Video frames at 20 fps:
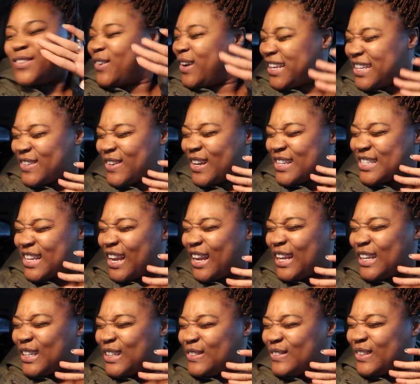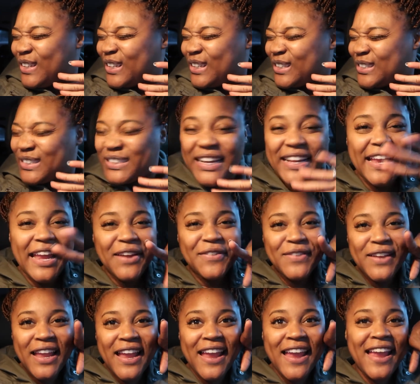What do I say? Good evening. Good
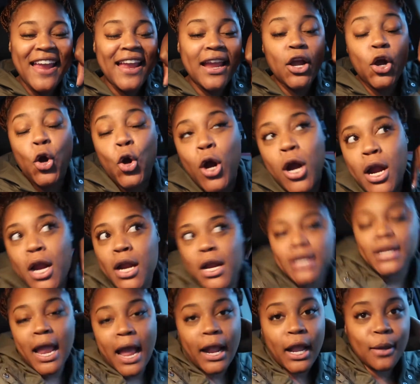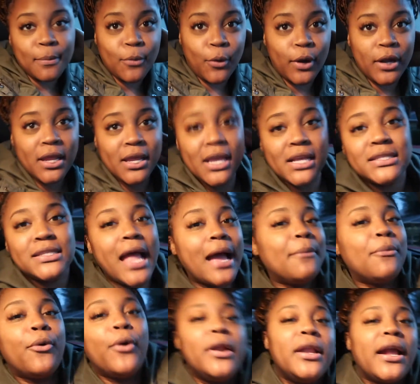evening, or not good morning. It's
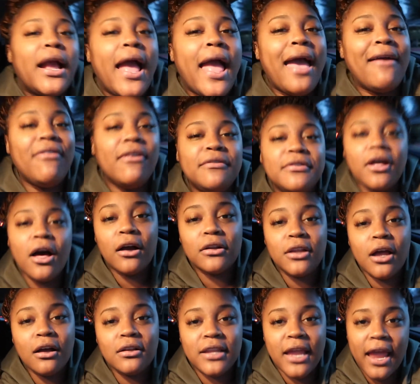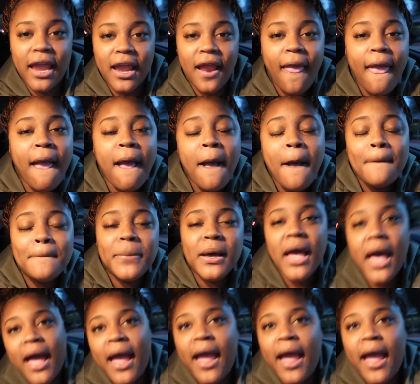not morning. I haven't vlogged all day, but